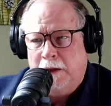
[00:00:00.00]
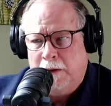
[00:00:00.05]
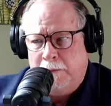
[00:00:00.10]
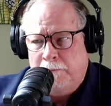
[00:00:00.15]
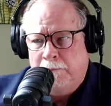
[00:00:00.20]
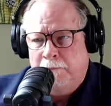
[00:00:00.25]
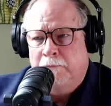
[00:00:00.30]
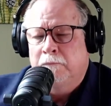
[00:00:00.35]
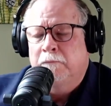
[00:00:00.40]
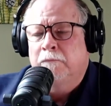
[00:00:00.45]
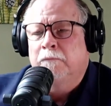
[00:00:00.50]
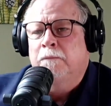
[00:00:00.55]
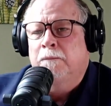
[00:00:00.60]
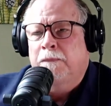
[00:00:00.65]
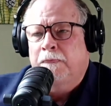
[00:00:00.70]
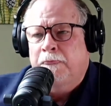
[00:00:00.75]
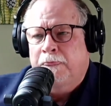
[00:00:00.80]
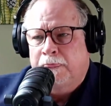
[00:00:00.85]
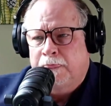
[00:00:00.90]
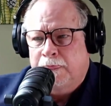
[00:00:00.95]
together and so
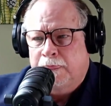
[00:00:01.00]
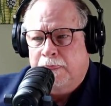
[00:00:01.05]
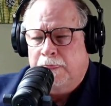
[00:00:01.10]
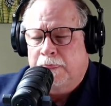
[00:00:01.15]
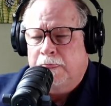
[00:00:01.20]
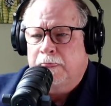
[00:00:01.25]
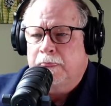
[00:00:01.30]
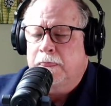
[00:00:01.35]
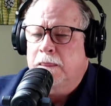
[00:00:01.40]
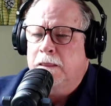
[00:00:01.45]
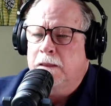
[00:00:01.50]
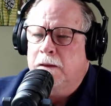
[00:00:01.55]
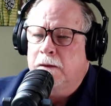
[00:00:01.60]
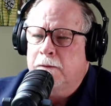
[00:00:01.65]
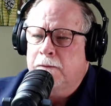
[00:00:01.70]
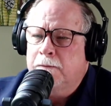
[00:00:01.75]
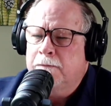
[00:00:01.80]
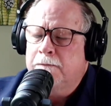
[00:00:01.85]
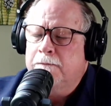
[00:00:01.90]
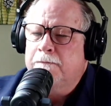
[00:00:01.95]
on. So you and your
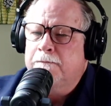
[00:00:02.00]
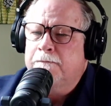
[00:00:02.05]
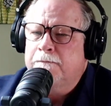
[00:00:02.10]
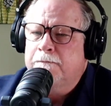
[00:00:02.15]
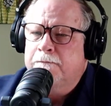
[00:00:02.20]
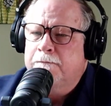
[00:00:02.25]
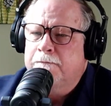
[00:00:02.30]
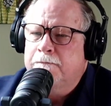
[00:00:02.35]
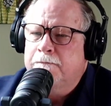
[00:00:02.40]
wife, what was that